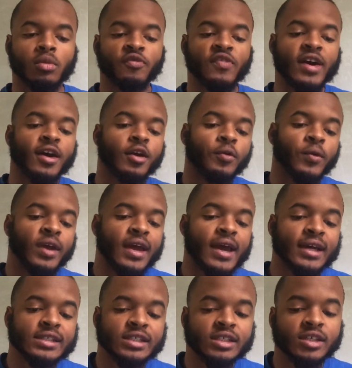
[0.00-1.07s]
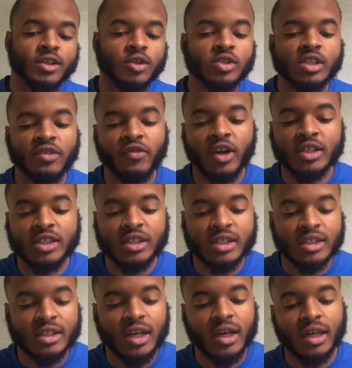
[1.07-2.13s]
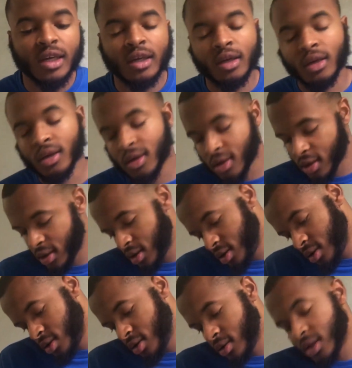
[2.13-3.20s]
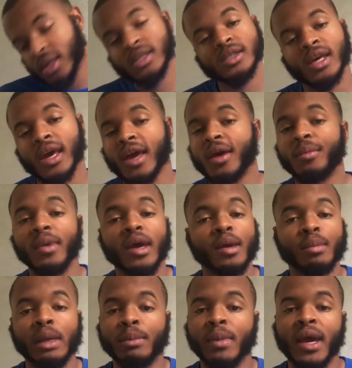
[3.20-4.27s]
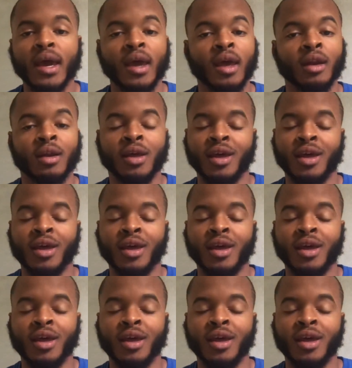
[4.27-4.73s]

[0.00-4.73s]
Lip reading: Final reaction: Houston versus Kentucky. This game made me mad.